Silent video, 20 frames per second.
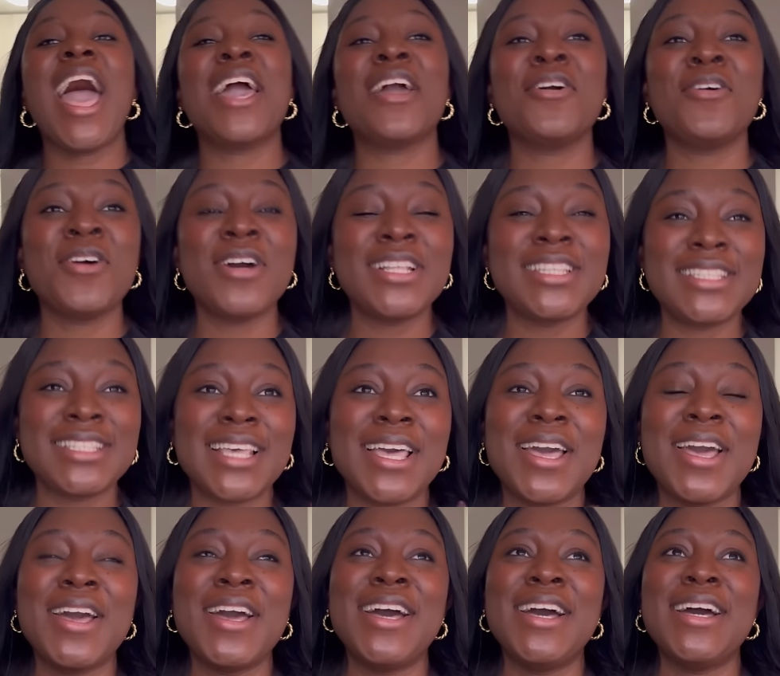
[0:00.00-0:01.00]
I got
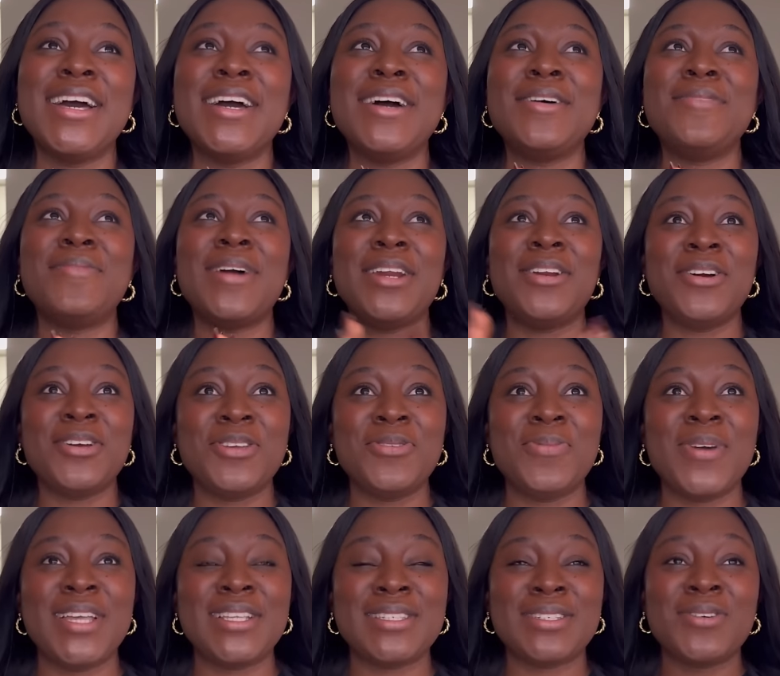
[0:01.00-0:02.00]
uh, my
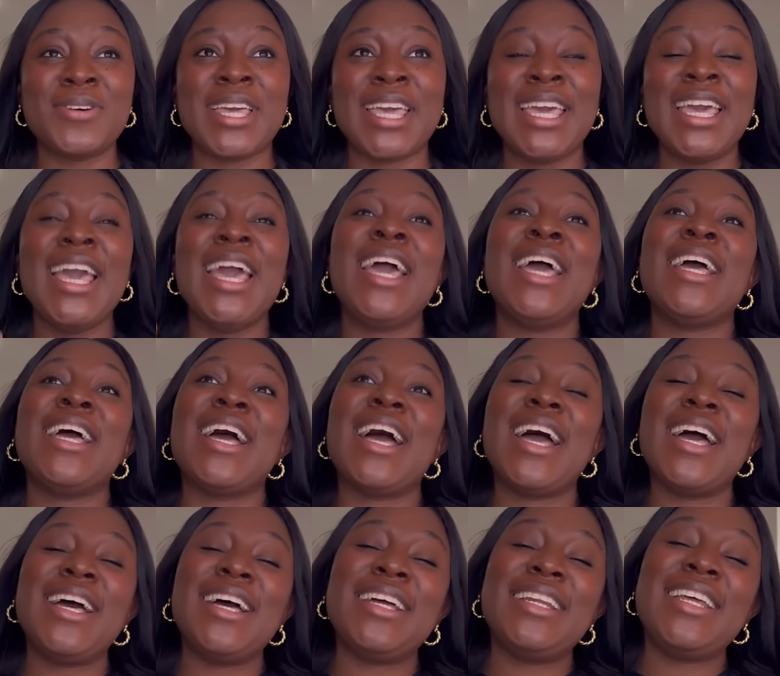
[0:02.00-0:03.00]
documents. Okay.
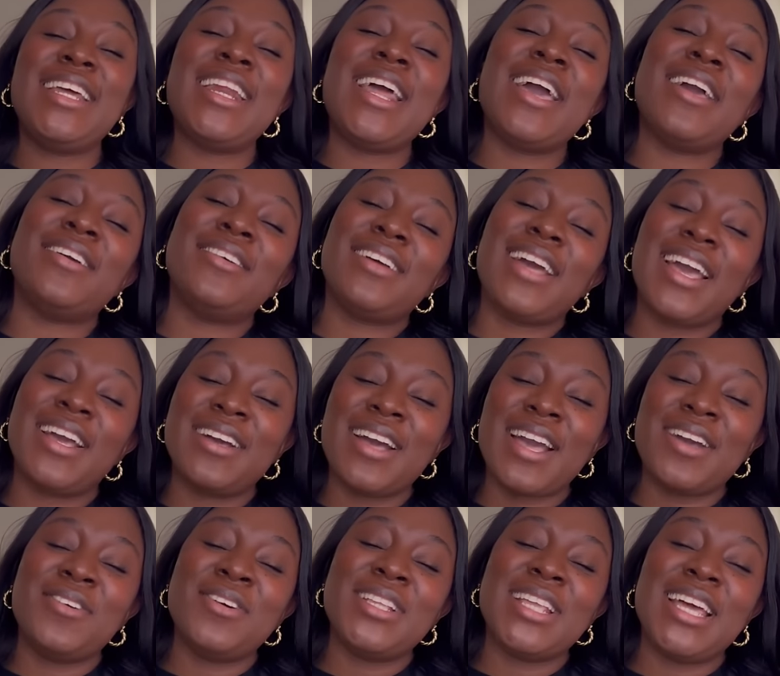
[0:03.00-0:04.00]
Uh, then I, I,
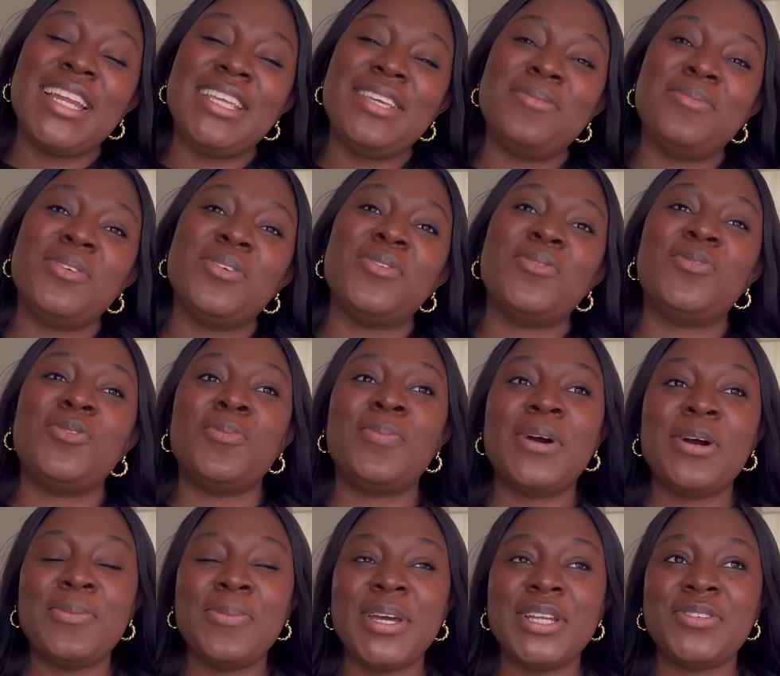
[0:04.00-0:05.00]
I, got an email for
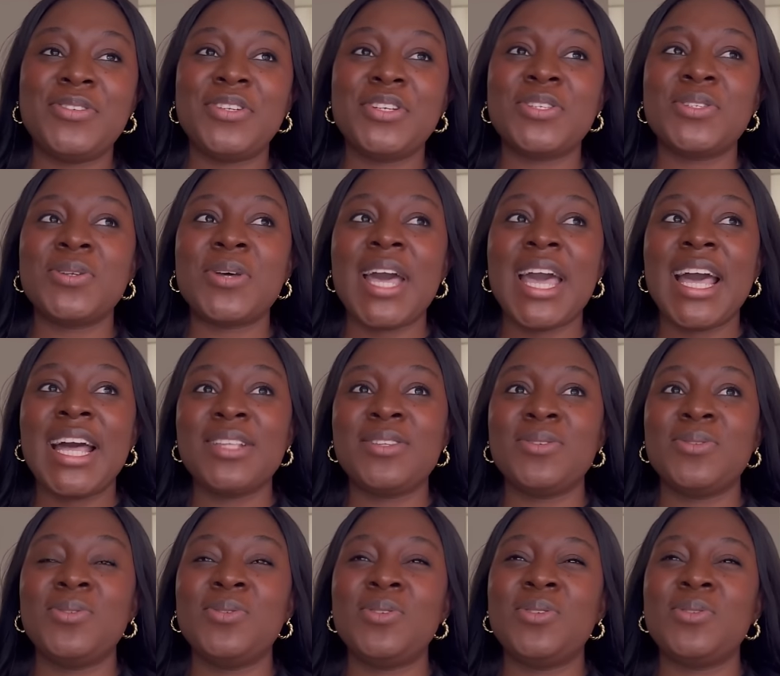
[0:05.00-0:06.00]
biometrics. So I had
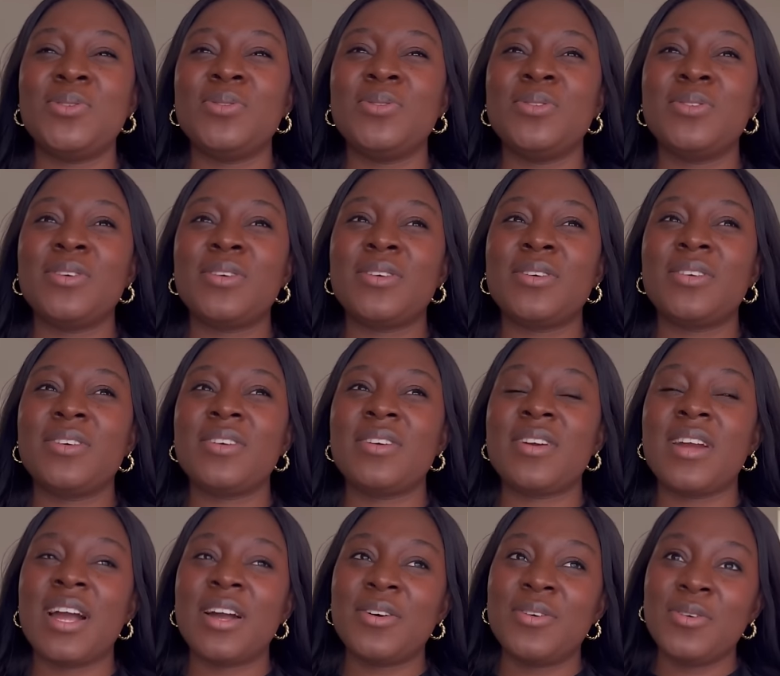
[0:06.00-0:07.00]
to go to
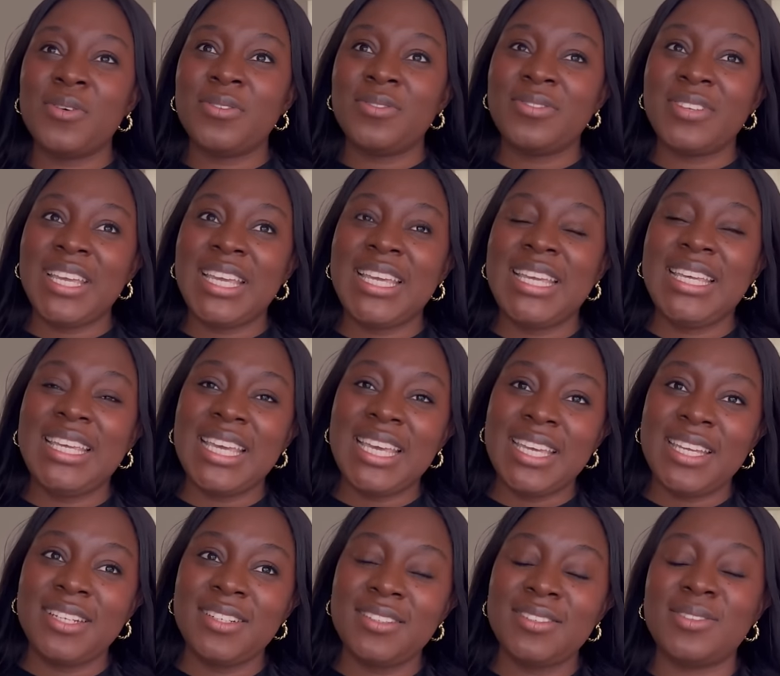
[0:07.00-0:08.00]
Krakow
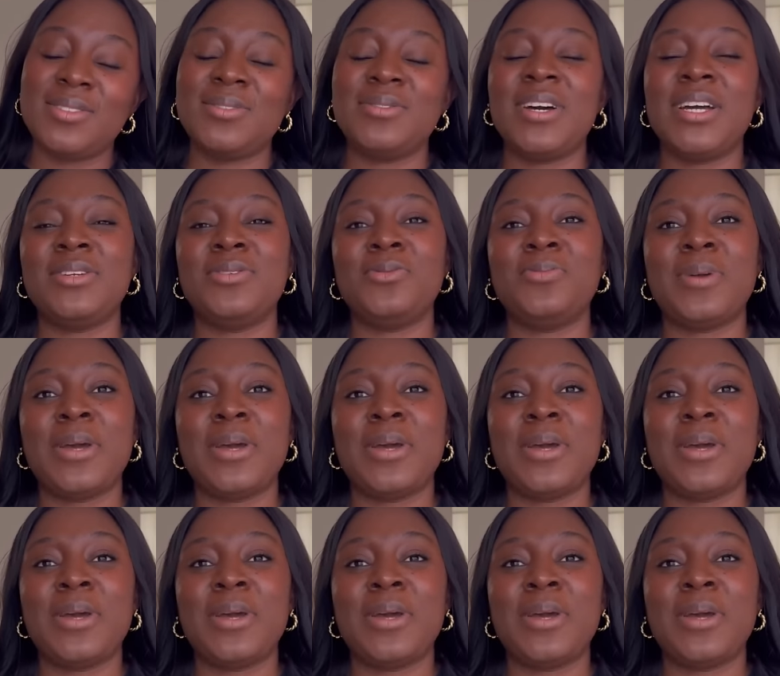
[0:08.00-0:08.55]
again to go and do